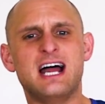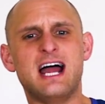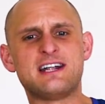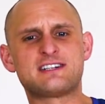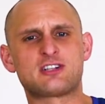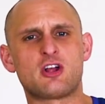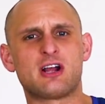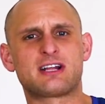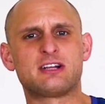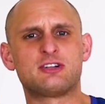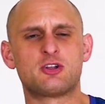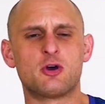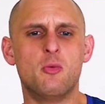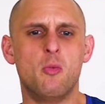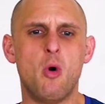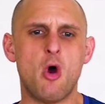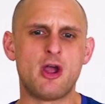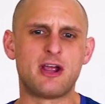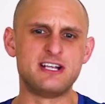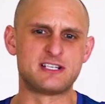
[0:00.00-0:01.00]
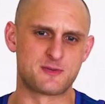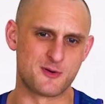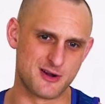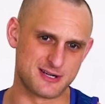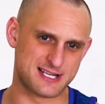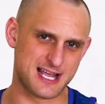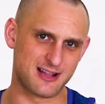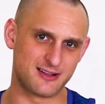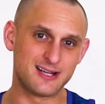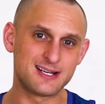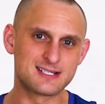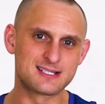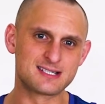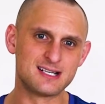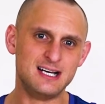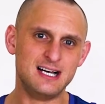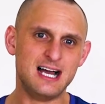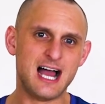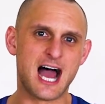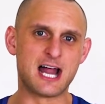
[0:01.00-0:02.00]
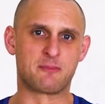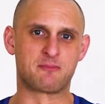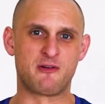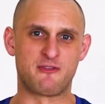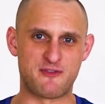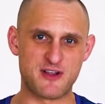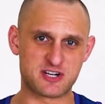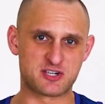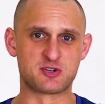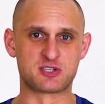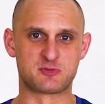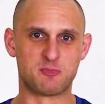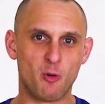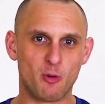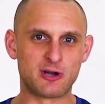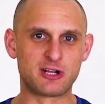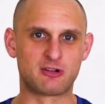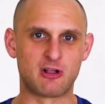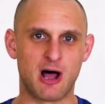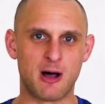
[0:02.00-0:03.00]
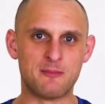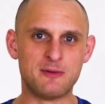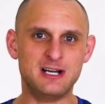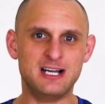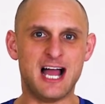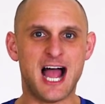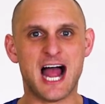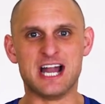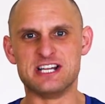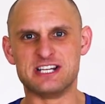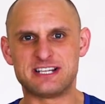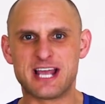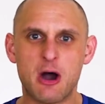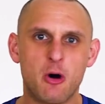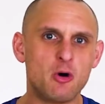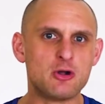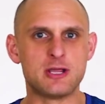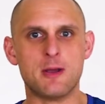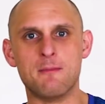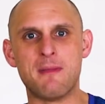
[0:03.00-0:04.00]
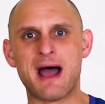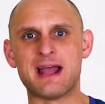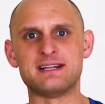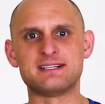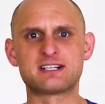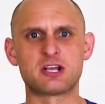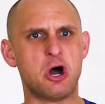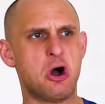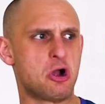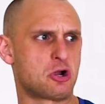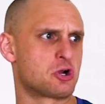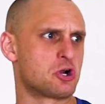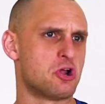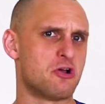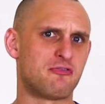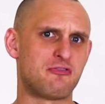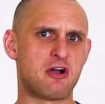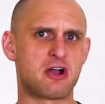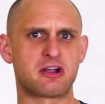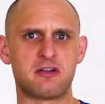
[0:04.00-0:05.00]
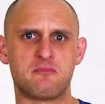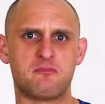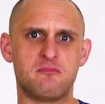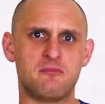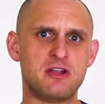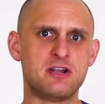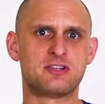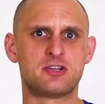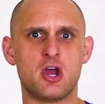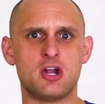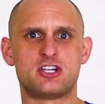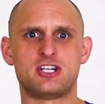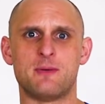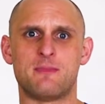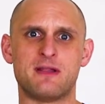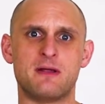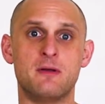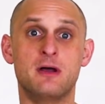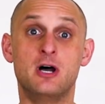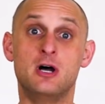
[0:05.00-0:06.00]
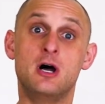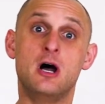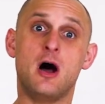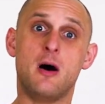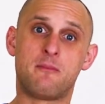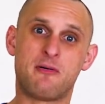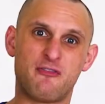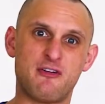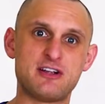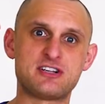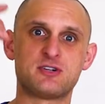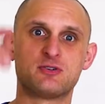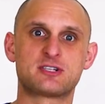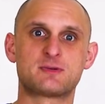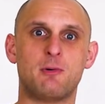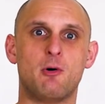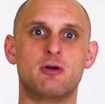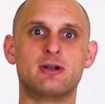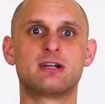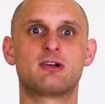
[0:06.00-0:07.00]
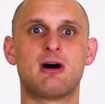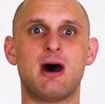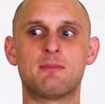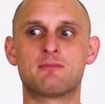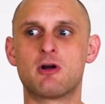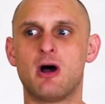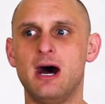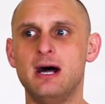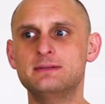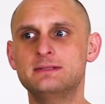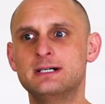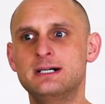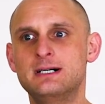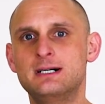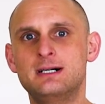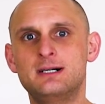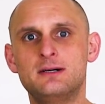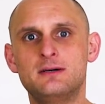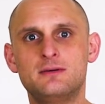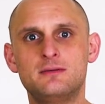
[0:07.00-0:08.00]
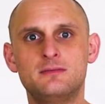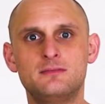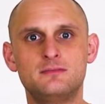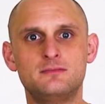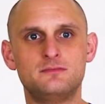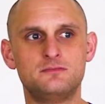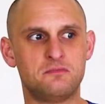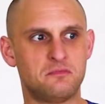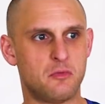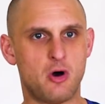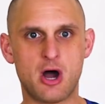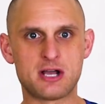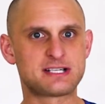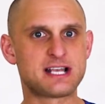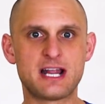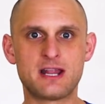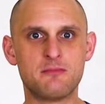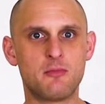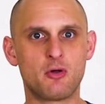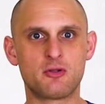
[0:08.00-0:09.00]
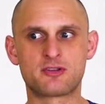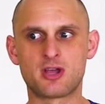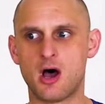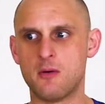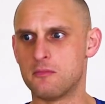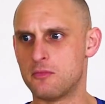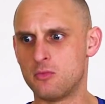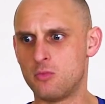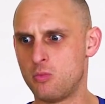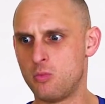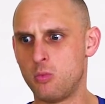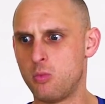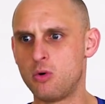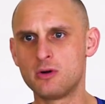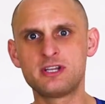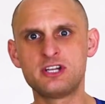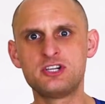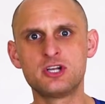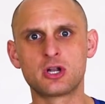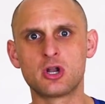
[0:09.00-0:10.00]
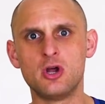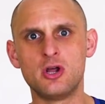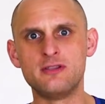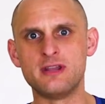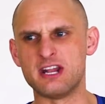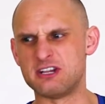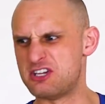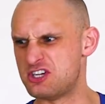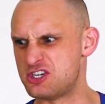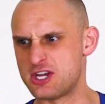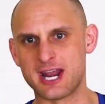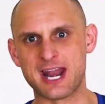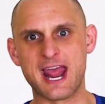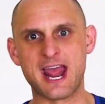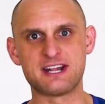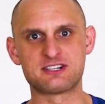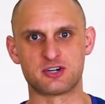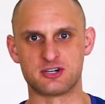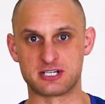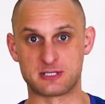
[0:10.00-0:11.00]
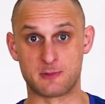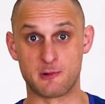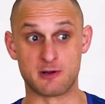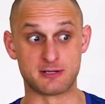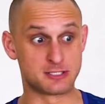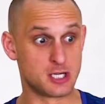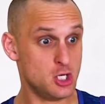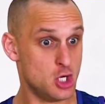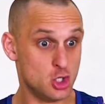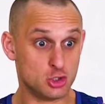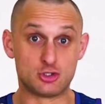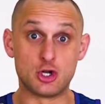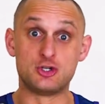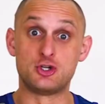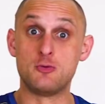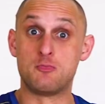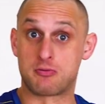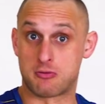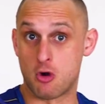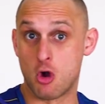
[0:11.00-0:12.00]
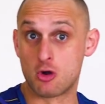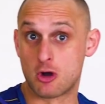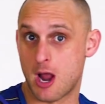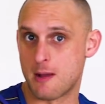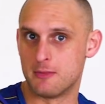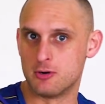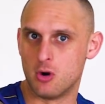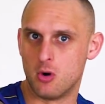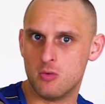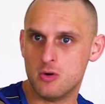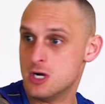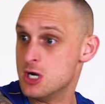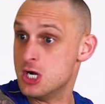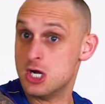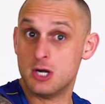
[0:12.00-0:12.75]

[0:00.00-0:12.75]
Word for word: It's like doing work experience, Alex, at a professional sporting club. And you tell all your mates, oh, I've got a fucking internship at a professional sporting club, right? I say to them all the time, what did you learn there? Did you get hands-on experience? Did you program it all?